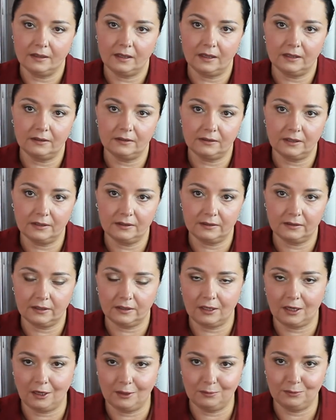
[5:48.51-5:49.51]
And since the
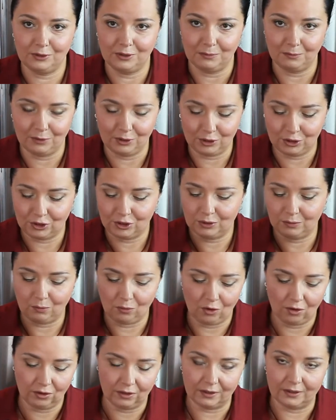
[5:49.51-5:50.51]
cups are much
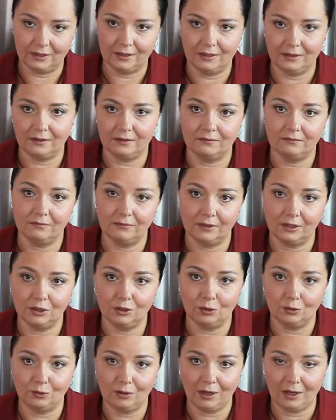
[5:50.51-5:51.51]
smaller and they
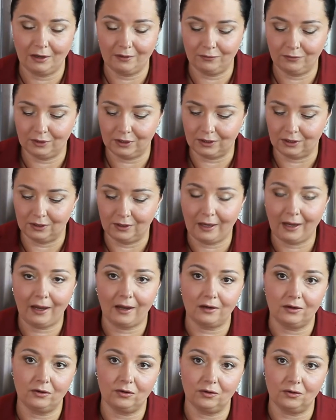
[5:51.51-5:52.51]
don't have little
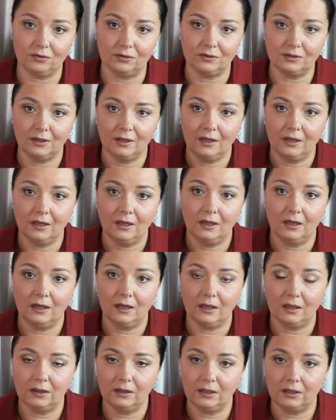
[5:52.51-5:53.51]
handles,
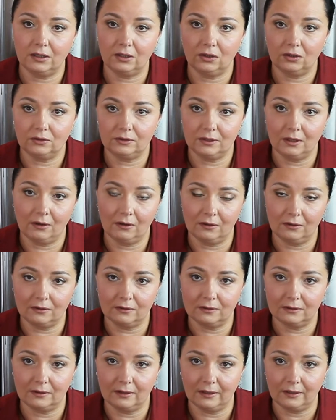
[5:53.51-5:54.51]
a little
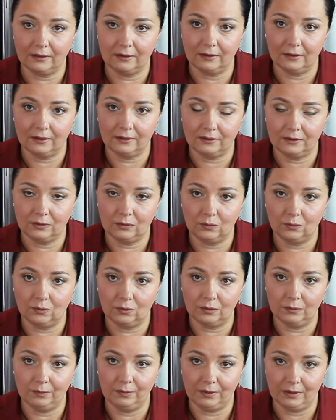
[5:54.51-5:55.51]
tongs like this
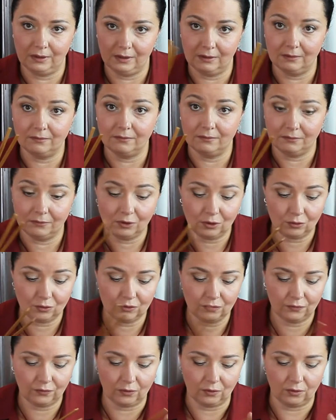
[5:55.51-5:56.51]
would be
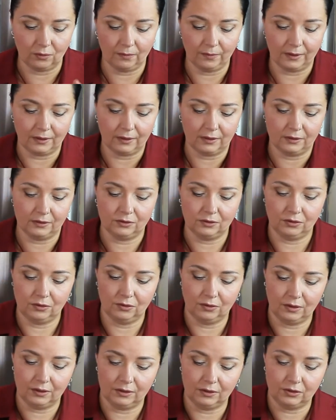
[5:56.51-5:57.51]
useful because
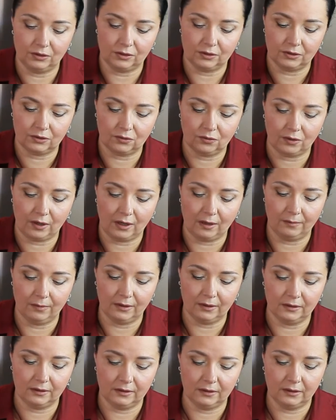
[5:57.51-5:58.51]
you could just grab
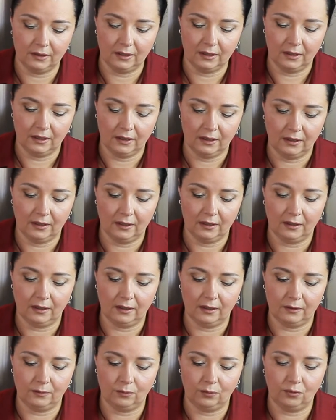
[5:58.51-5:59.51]
it
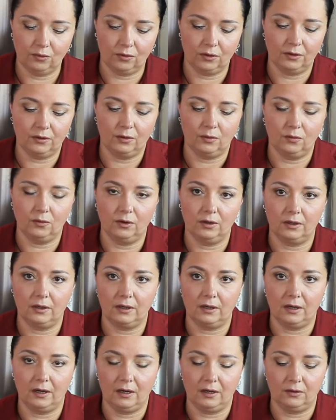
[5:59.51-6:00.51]
and pour the
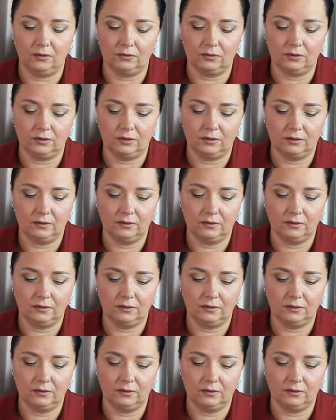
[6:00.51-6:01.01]
water out.